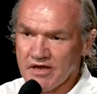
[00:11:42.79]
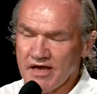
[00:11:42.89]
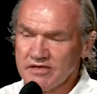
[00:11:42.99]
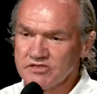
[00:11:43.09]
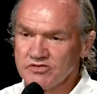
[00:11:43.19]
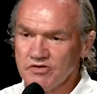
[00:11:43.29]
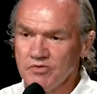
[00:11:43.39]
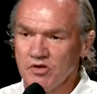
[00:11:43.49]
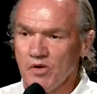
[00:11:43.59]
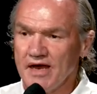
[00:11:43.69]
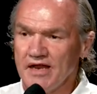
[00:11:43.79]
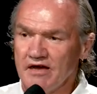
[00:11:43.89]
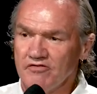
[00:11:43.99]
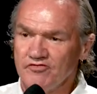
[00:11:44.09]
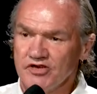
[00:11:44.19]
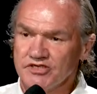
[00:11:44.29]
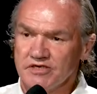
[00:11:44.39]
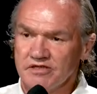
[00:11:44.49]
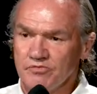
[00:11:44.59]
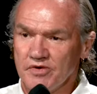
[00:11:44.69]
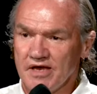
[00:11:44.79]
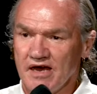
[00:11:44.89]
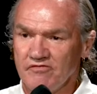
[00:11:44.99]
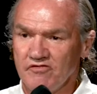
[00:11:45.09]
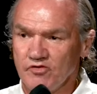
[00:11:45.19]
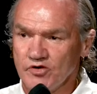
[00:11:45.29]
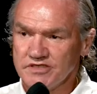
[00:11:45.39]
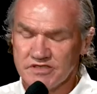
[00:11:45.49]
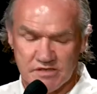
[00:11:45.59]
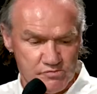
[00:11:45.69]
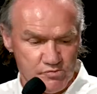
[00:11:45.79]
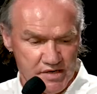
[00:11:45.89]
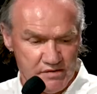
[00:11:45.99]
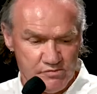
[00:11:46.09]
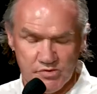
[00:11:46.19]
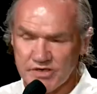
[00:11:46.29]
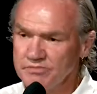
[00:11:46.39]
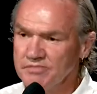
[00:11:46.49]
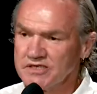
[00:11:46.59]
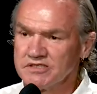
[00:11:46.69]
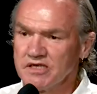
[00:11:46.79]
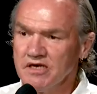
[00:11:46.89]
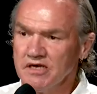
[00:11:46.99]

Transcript: and scribble away at our fiction, that we have a voice that we, we must